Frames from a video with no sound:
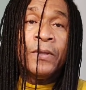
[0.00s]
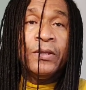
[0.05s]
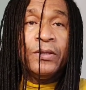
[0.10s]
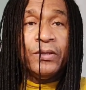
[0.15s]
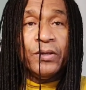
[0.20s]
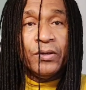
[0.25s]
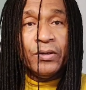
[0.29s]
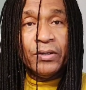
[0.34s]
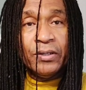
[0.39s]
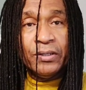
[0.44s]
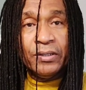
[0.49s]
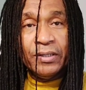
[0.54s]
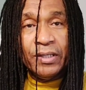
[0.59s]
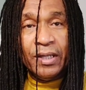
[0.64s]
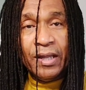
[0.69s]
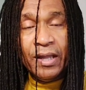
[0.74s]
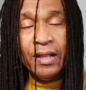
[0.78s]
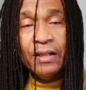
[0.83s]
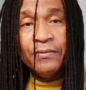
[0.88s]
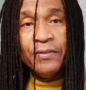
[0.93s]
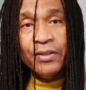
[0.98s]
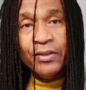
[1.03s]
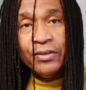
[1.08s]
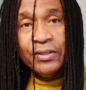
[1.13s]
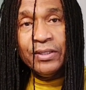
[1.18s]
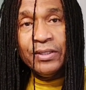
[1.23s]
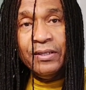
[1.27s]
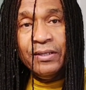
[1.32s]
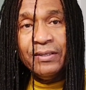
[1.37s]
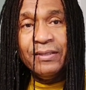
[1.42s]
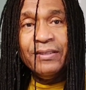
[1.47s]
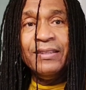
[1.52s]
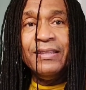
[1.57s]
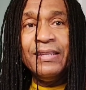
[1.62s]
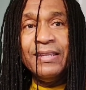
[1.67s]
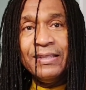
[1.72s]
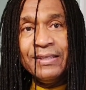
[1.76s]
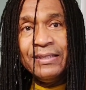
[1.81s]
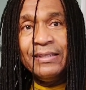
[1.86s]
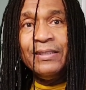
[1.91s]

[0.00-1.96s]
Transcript: the health of your teeth is